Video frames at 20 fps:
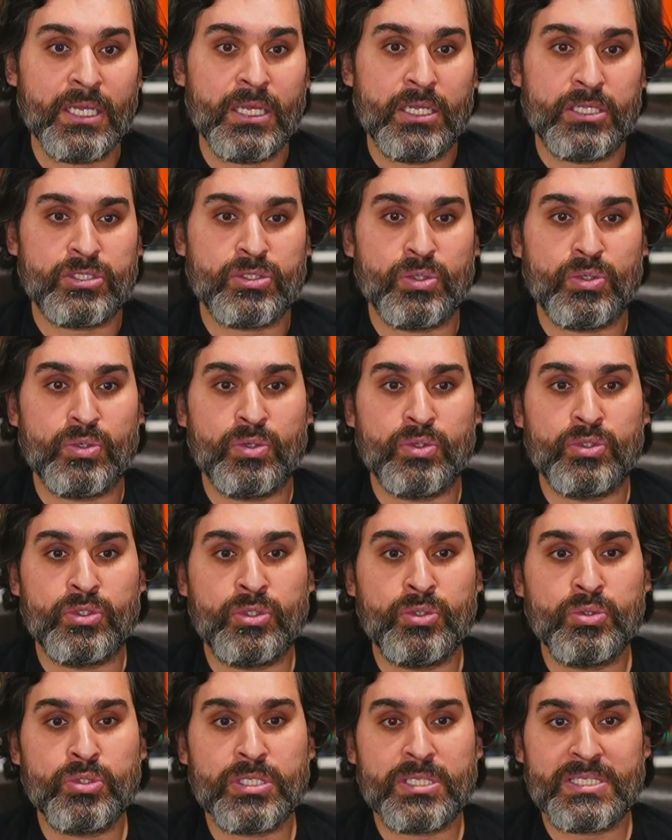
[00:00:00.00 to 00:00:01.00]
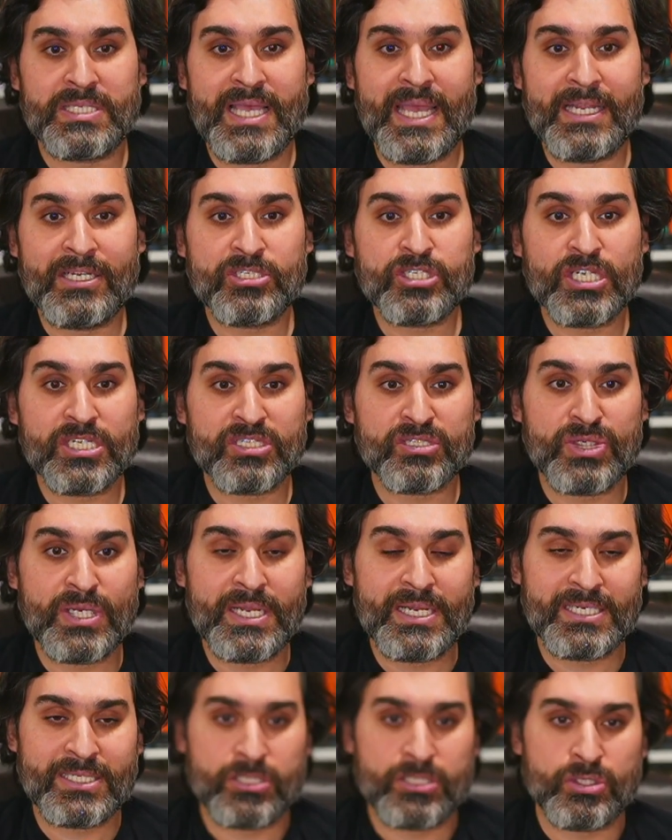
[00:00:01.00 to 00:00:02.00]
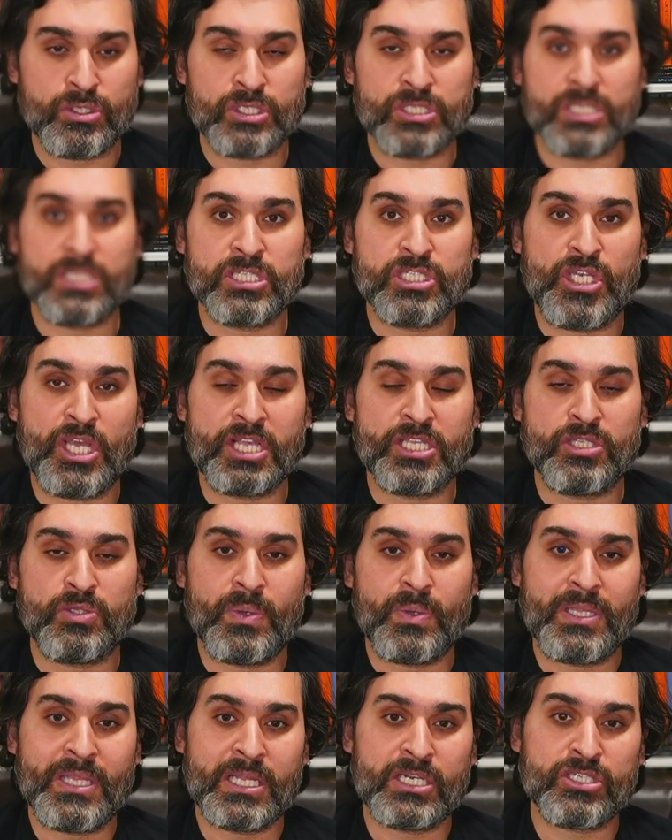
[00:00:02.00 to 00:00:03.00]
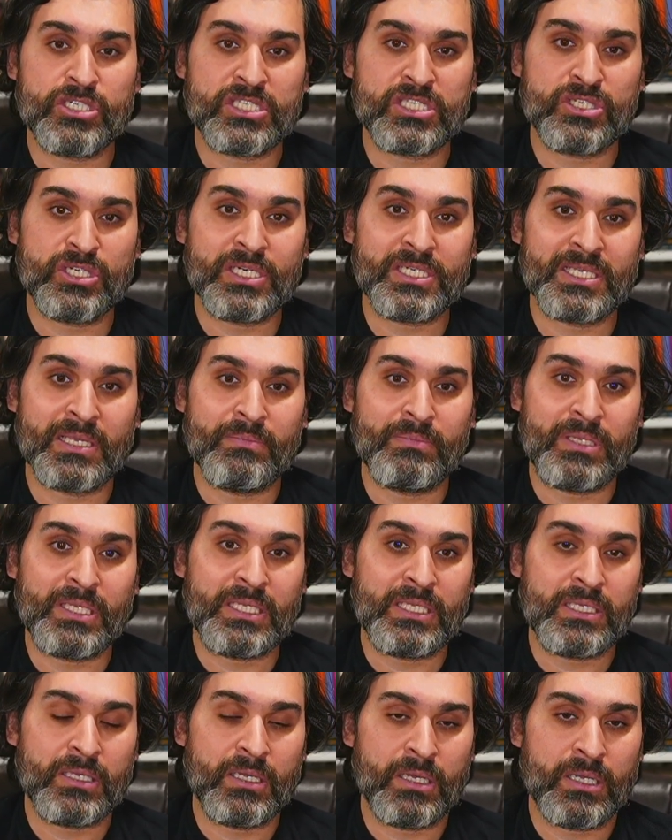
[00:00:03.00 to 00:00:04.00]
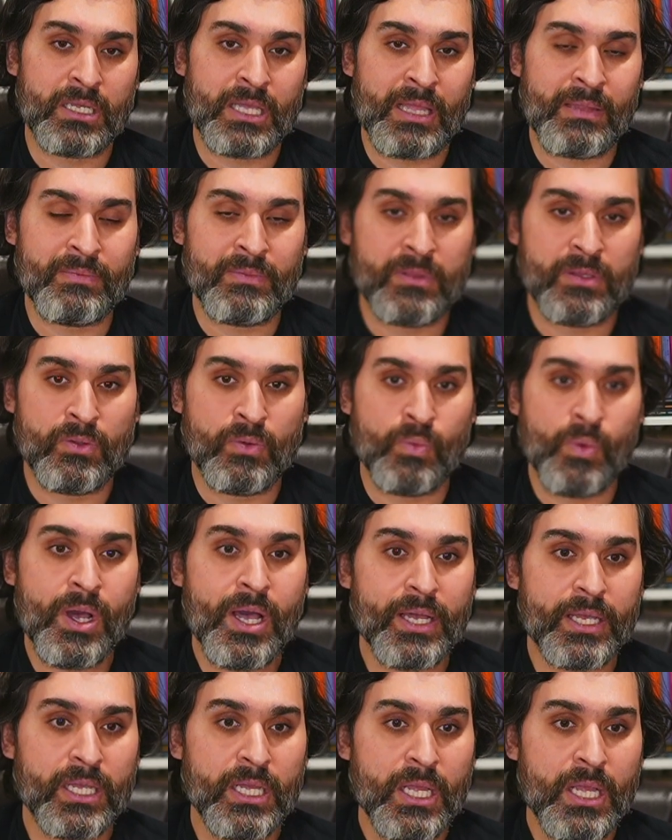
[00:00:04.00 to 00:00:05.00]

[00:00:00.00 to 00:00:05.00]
So users set interest rates, so it's going to change the way the interest rates can work.